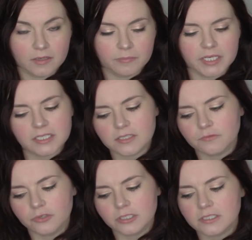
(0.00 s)
Because if
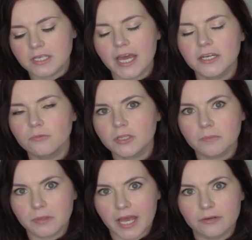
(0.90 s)
we decided what the
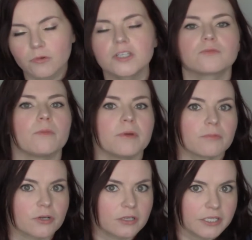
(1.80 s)
plan was when we
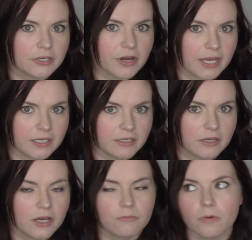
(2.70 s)
were clear-headed,
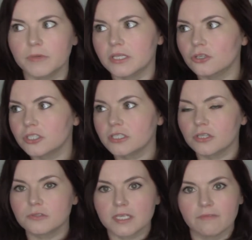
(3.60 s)
when we looked at
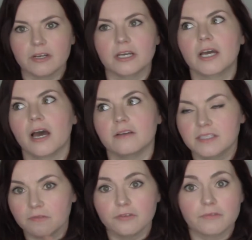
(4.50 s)
those seven, and, uh,
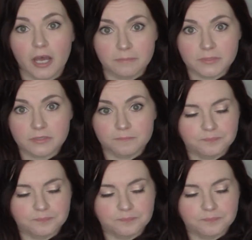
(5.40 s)
seven of cups